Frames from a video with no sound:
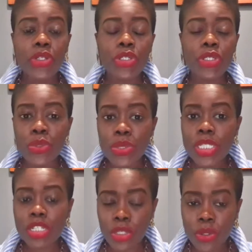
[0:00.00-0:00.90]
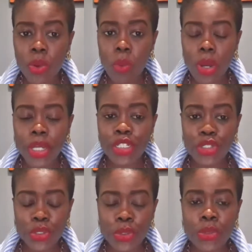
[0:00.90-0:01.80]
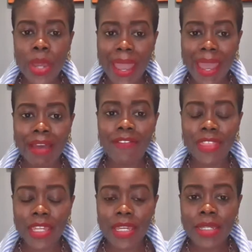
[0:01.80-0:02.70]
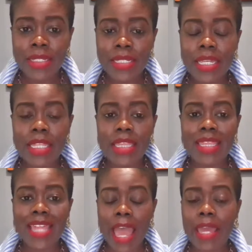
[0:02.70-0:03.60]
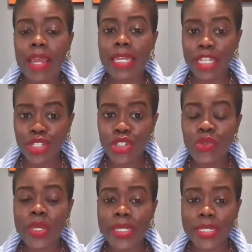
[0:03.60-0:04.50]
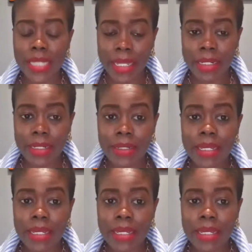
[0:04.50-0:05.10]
you still want to have things that get you excited